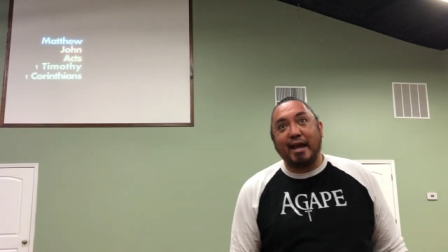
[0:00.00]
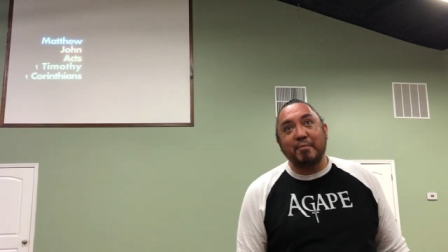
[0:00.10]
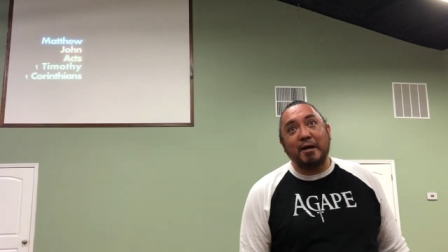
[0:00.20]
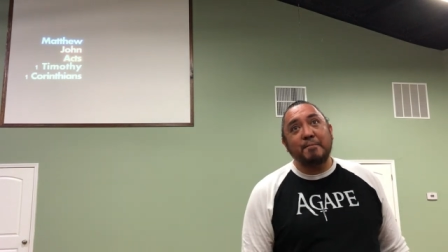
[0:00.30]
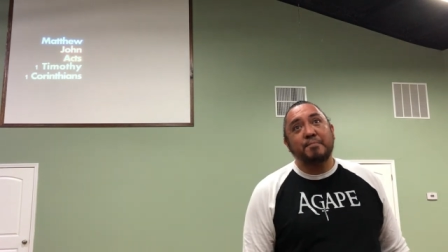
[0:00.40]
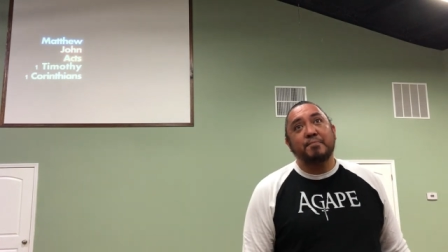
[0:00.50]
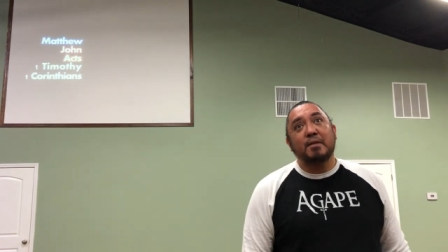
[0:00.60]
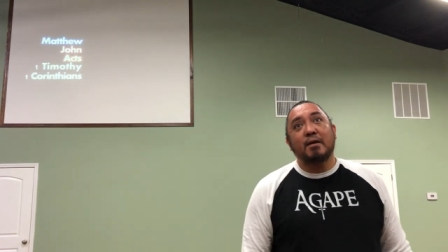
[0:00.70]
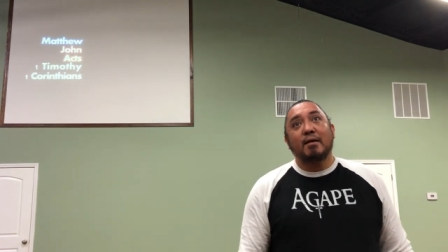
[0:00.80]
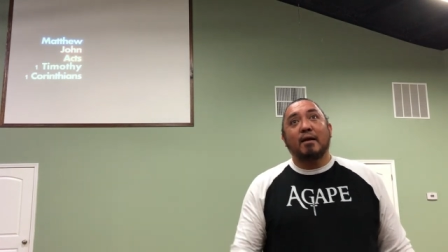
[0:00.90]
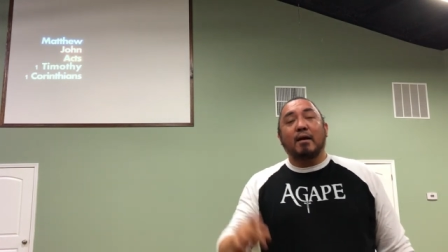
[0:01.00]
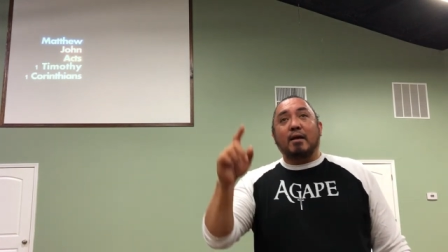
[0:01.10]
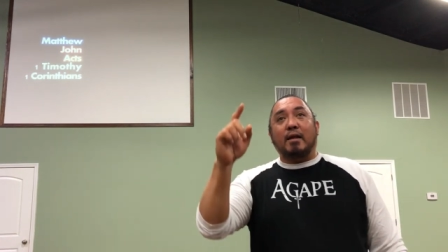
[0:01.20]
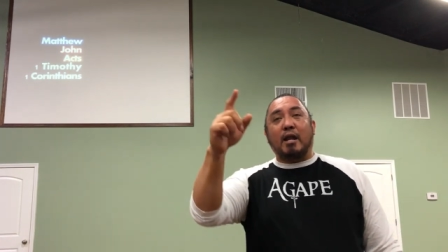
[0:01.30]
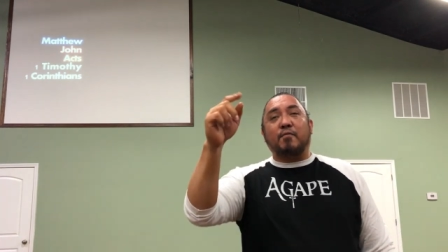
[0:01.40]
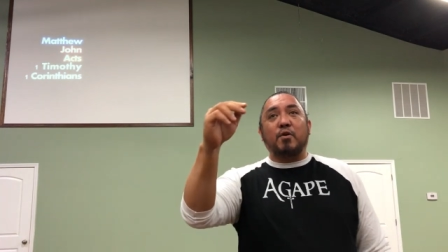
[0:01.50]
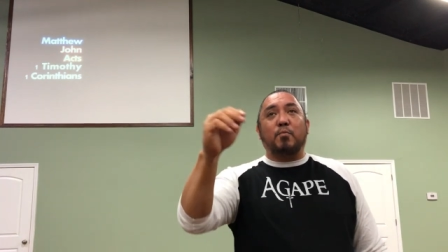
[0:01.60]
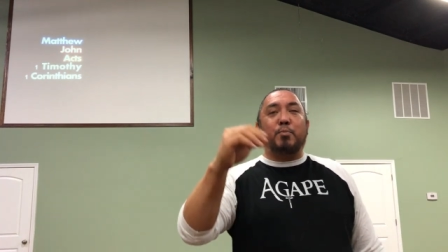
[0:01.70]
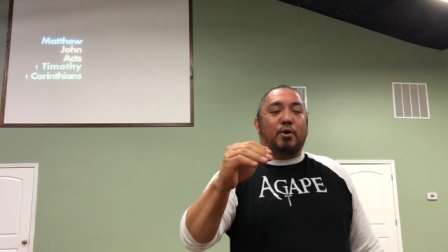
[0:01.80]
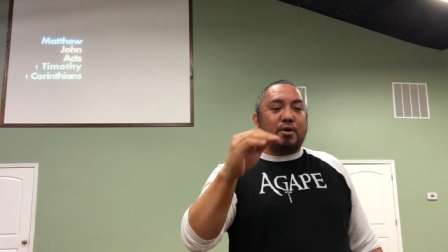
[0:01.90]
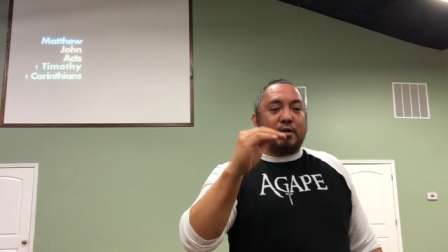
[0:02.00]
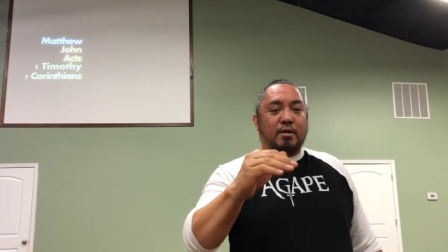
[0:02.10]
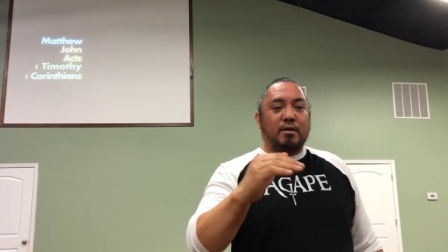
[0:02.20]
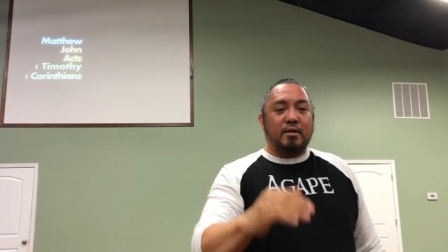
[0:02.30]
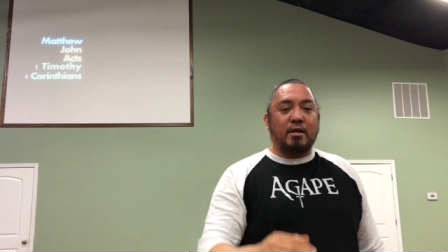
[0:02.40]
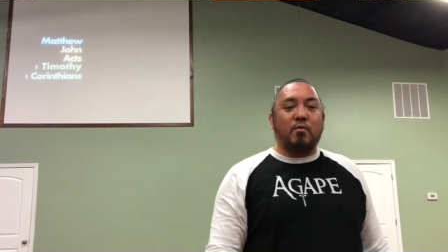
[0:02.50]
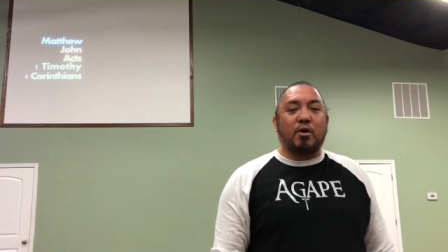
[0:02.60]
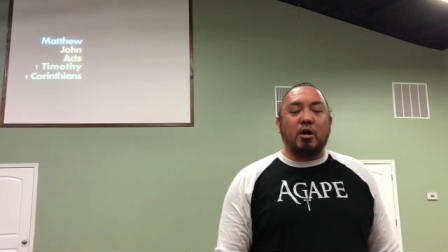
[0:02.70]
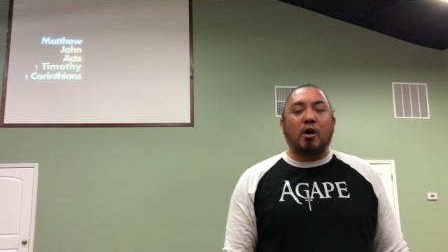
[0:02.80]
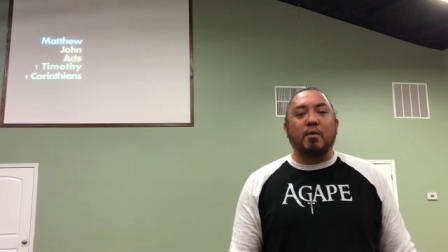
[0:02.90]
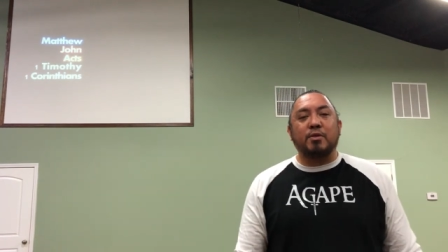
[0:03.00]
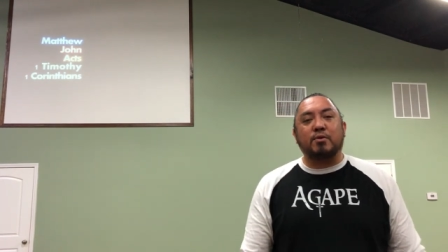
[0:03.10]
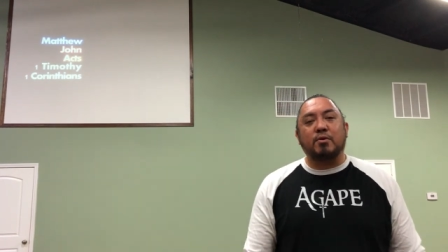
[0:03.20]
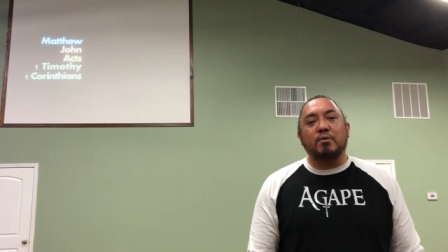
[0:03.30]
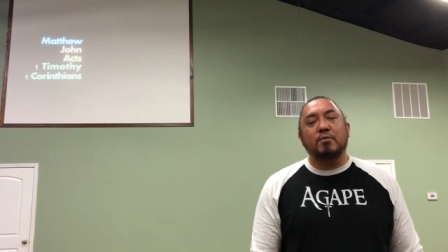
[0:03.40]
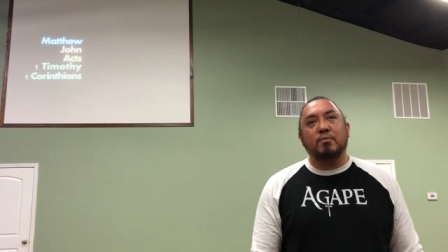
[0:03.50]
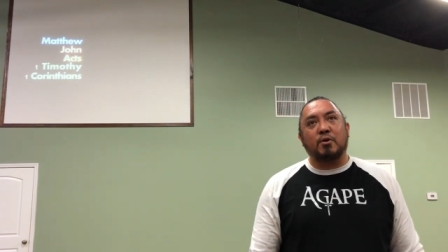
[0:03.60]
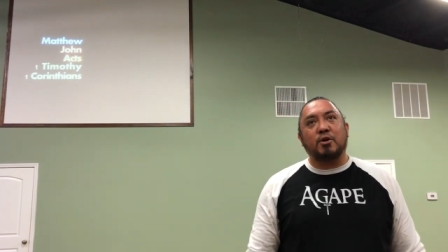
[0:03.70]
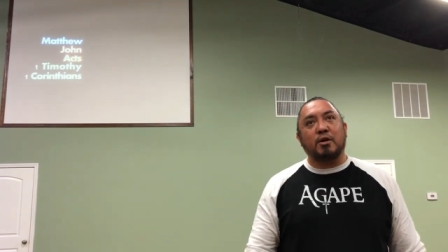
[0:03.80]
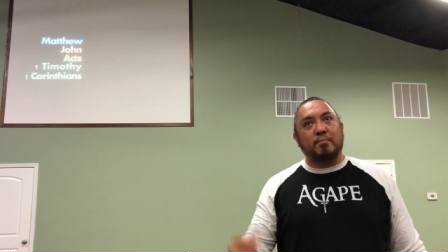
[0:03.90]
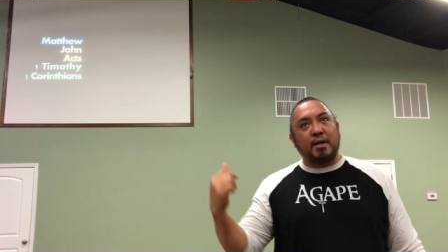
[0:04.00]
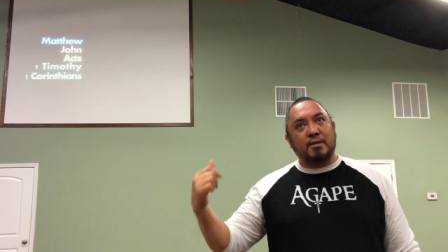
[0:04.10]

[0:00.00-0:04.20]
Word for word: Amen. In every book that we're going through, we're going to be